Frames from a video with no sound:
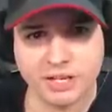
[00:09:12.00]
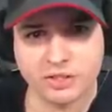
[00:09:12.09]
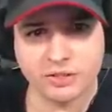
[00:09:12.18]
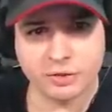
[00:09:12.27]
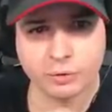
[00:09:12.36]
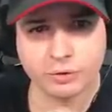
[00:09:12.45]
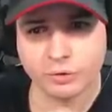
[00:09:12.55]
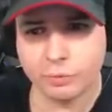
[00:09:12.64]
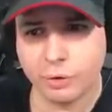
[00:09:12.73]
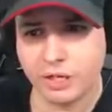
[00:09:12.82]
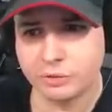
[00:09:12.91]
I just took
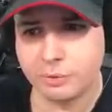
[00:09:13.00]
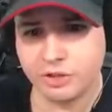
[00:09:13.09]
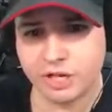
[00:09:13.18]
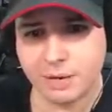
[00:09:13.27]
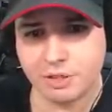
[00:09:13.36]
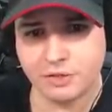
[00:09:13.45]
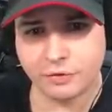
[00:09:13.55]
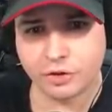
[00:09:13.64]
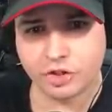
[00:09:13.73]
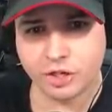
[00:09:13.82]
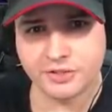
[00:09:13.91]
way too much damage for
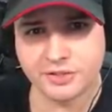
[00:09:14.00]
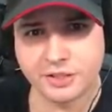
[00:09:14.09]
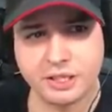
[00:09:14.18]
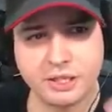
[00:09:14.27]
just